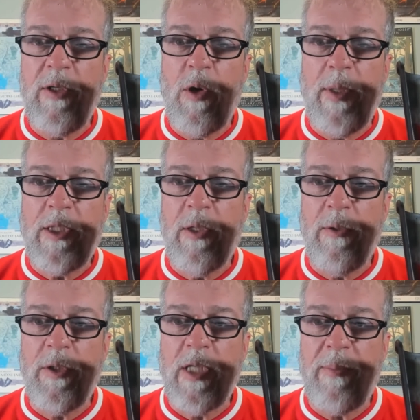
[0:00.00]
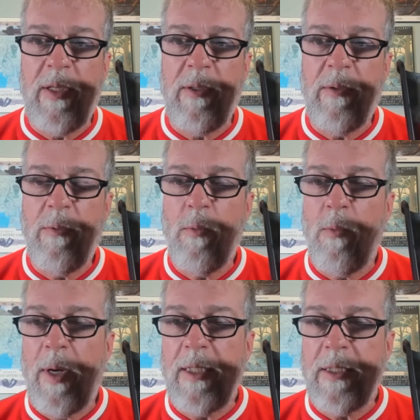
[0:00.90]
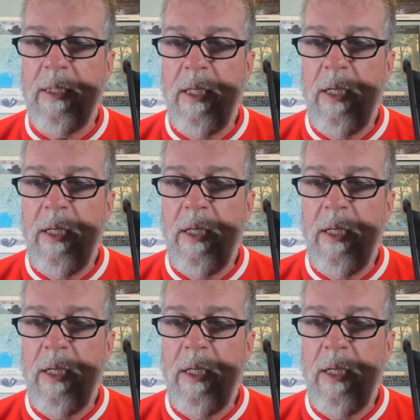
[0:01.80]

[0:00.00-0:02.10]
you always told you something was,